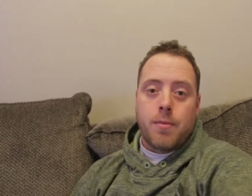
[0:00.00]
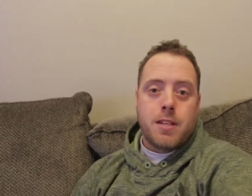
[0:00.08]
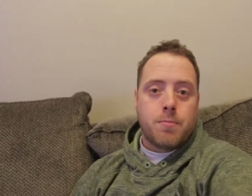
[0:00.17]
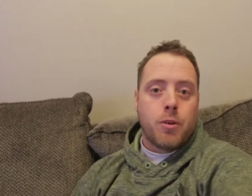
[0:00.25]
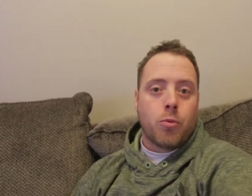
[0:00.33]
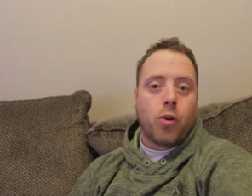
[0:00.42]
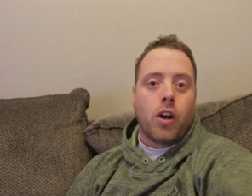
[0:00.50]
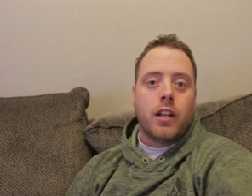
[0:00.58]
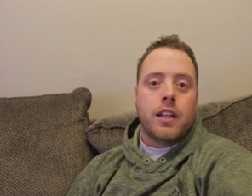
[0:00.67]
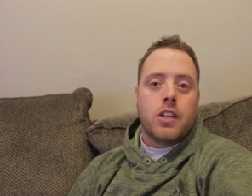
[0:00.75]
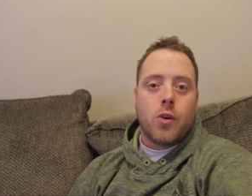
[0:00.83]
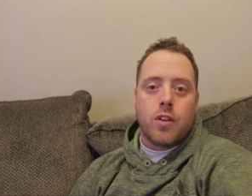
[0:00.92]
He's been
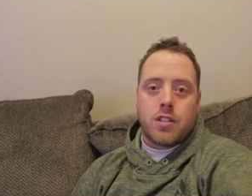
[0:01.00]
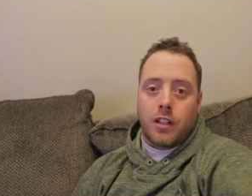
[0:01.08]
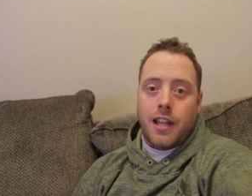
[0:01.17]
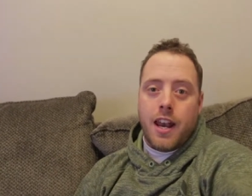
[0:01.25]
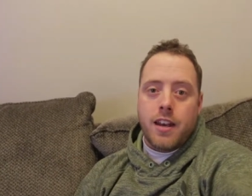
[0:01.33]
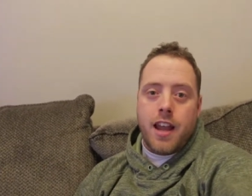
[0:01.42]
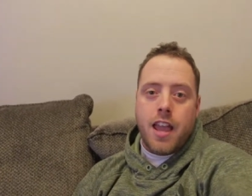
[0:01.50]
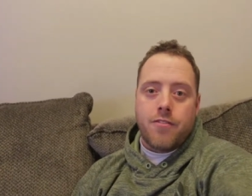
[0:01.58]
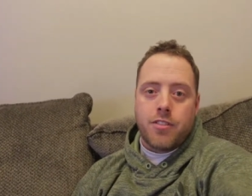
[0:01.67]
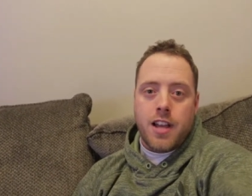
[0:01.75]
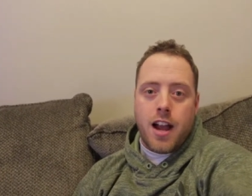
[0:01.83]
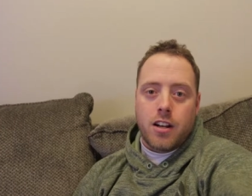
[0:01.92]
really doing a lot of night
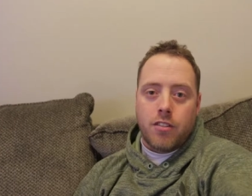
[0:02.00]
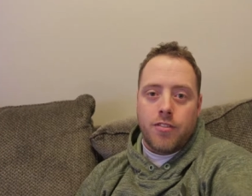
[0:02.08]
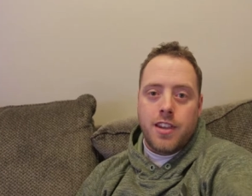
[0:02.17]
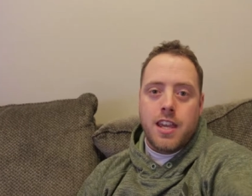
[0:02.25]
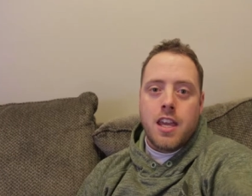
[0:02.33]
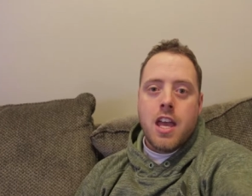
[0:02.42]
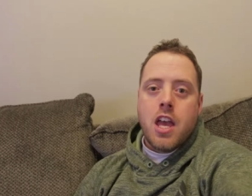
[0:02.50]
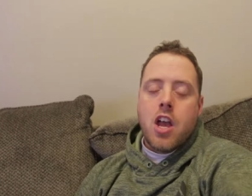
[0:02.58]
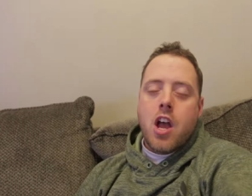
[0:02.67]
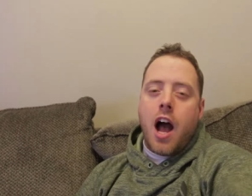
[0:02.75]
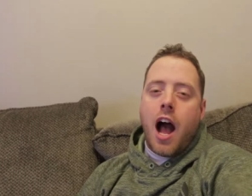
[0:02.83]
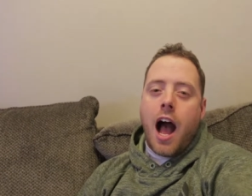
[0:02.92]
photography,
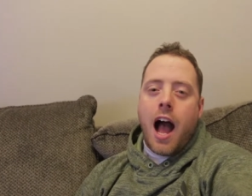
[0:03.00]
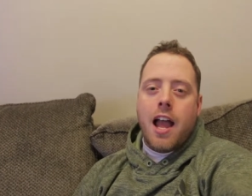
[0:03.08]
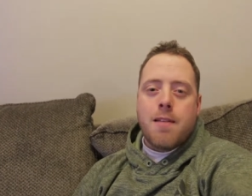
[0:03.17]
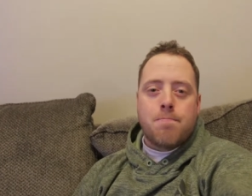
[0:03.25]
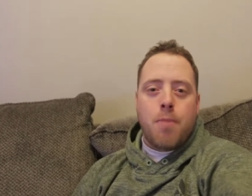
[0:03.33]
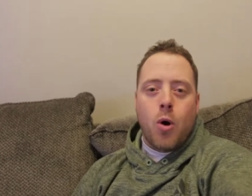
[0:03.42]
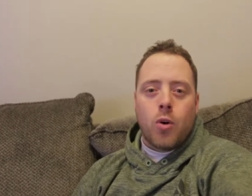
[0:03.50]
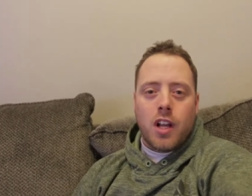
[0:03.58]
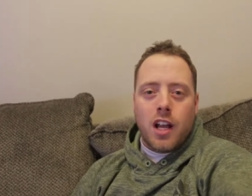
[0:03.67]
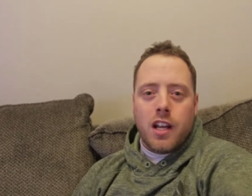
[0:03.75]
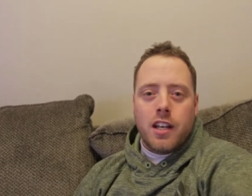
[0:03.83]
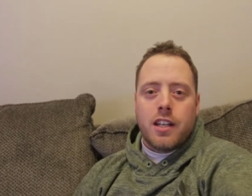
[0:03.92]
high
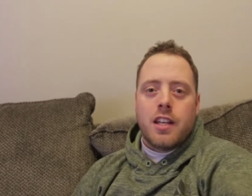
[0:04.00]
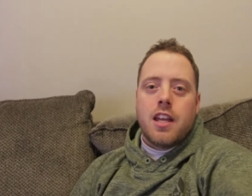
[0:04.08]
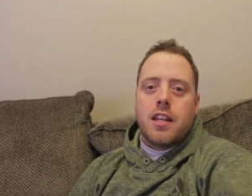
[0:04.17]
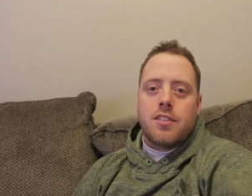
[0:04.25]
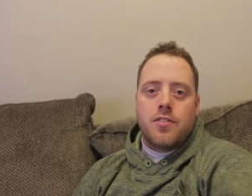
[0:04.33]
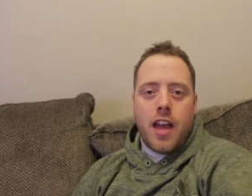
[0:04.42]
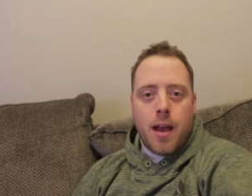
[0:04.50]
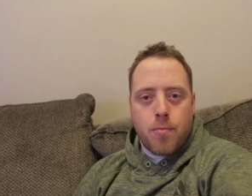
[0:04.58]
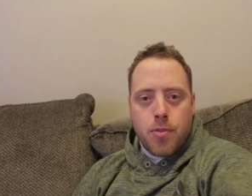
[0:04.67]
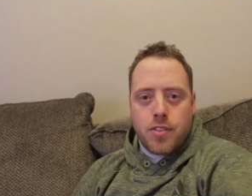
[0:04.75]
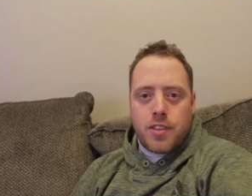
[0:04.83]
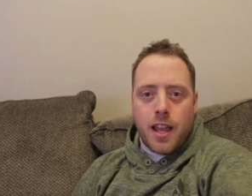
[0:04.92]
bokeh
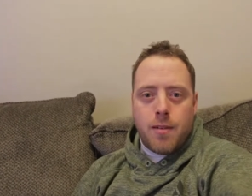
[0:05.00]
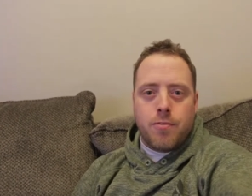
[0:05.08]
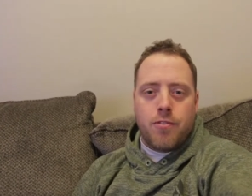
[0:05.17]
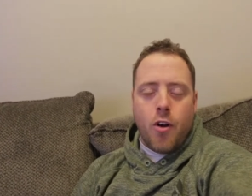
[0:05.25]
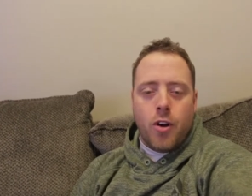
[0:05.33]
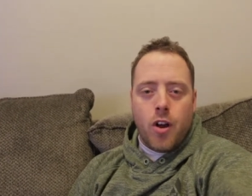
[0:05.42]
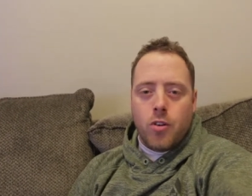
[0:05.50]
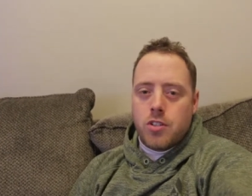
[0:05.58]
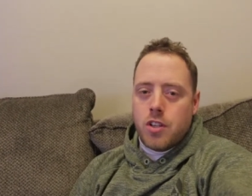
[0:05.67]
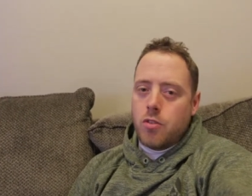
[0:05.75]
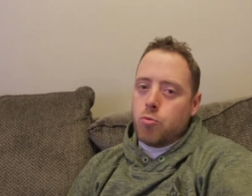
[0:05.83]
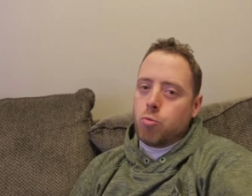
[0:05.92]
depth type
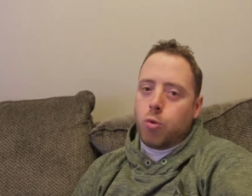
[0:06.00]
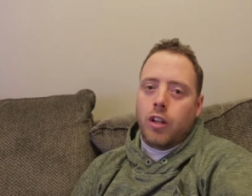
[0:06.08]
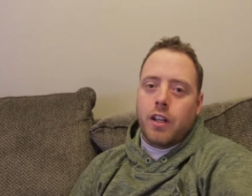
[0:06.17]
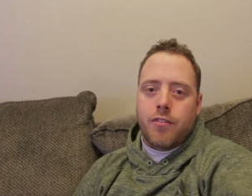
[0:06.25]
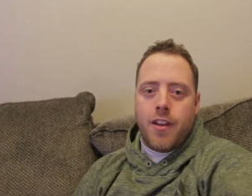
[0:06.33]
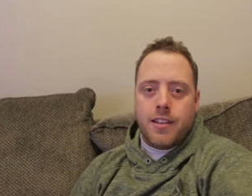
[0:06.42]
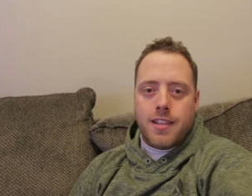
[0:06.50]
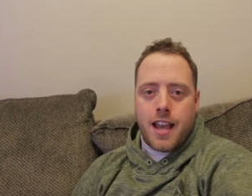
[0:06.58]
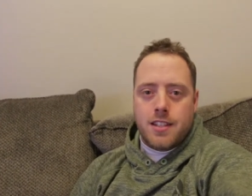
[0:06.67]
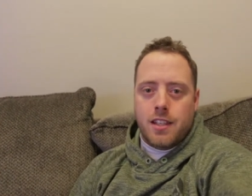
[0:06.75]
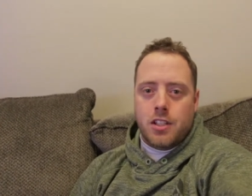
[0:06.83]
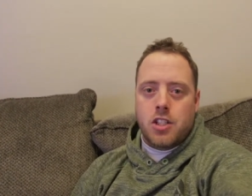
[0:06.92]
photos. Really
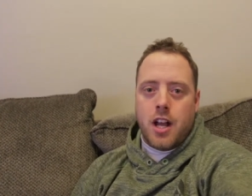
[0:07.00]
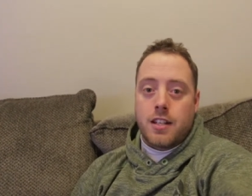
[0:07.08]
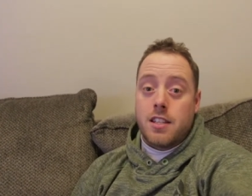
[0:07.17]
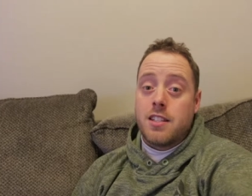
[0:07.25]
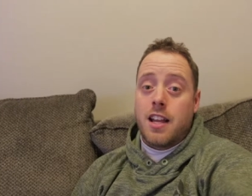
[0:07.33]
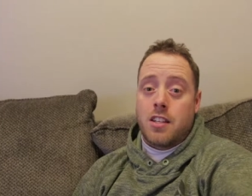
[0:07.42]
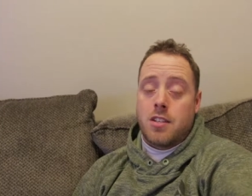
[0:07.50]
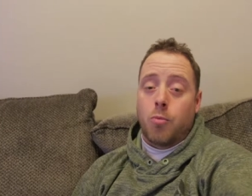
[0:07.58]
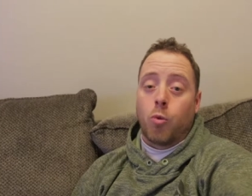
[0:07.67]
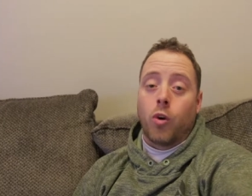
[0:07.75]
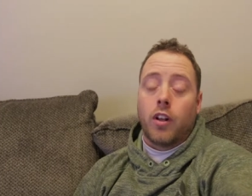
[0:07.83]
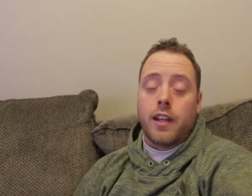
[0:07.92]
fantastic shots. He's got
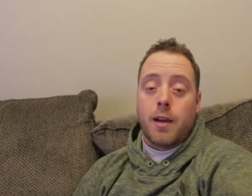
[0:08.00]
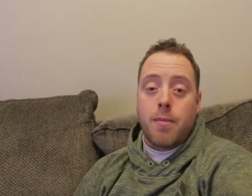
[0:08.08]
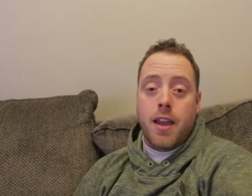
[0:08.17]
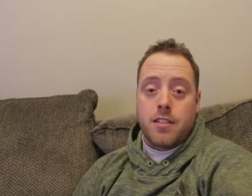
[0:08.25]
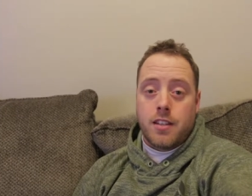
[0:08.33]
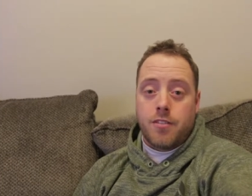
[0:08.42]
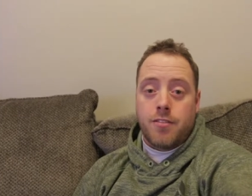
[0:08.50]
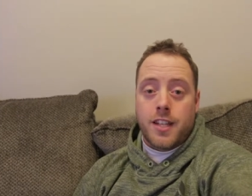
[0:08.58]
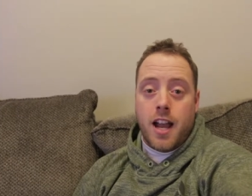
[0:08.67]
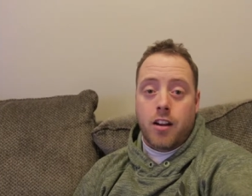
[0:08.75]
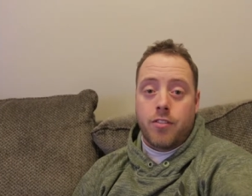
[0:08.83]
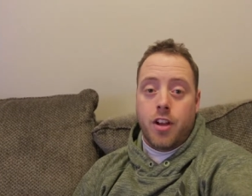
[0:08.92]
some really amazing
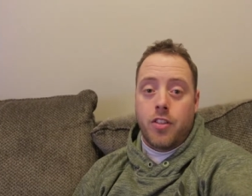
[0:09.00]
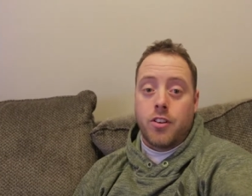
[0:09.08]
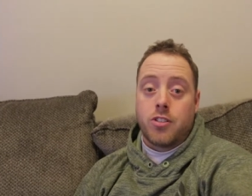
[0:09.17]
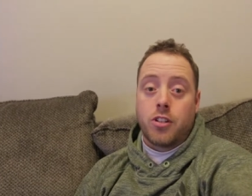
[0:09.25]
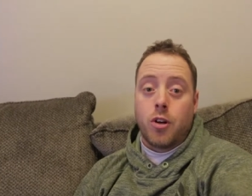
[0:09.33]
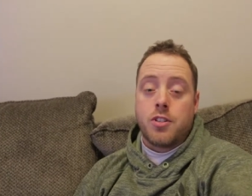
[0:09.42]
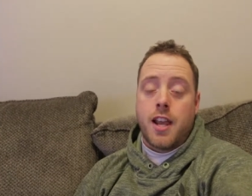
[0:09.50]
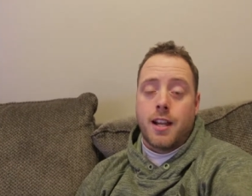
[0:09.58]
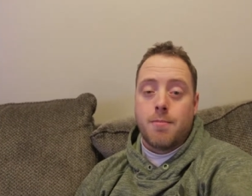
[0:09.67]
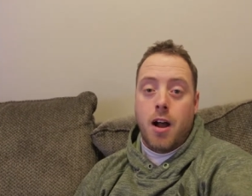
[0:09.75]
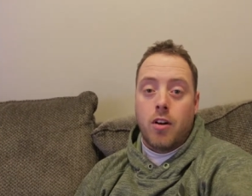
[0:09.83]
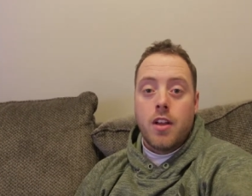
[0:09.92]
photography on there, so go check
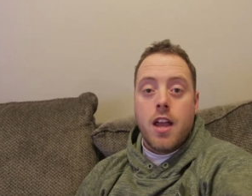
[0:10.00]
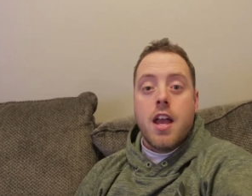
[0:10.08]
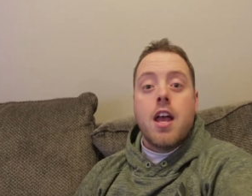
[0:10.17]
him out.